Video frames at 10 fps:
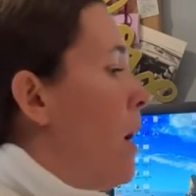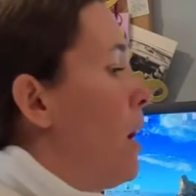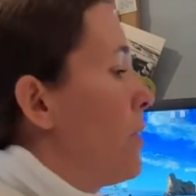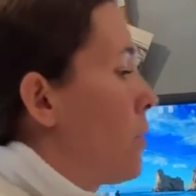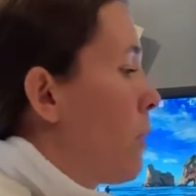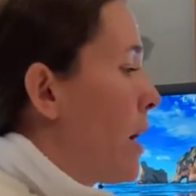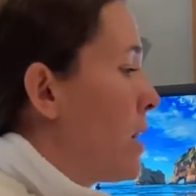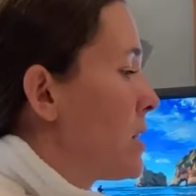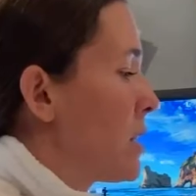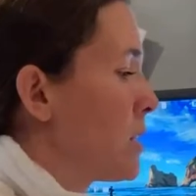
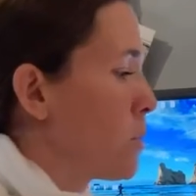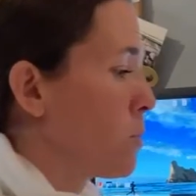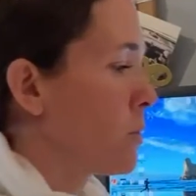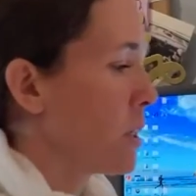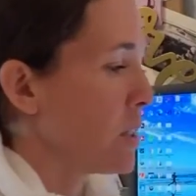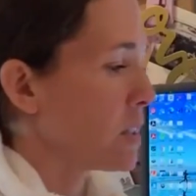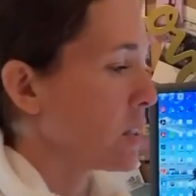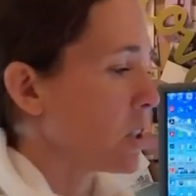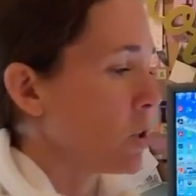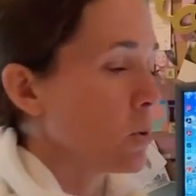Otherwise, it is really easy
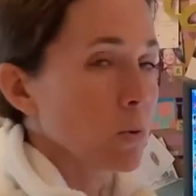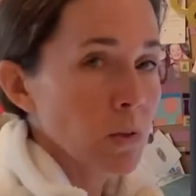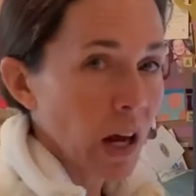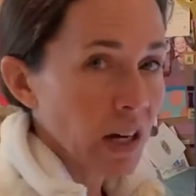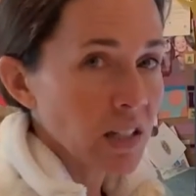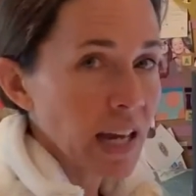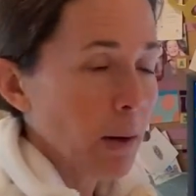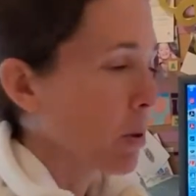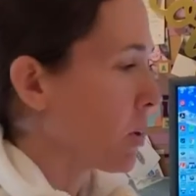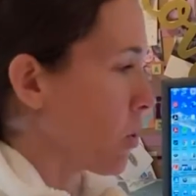to use on a
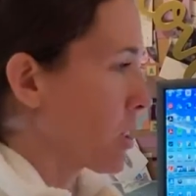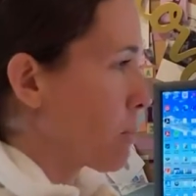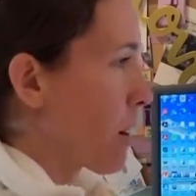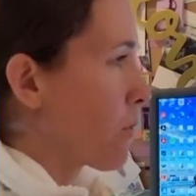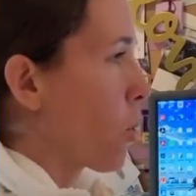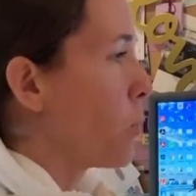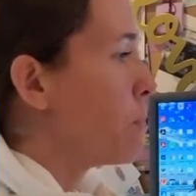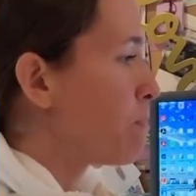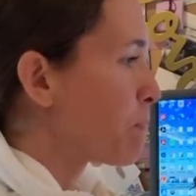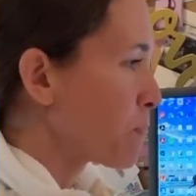tablet or a smartphone.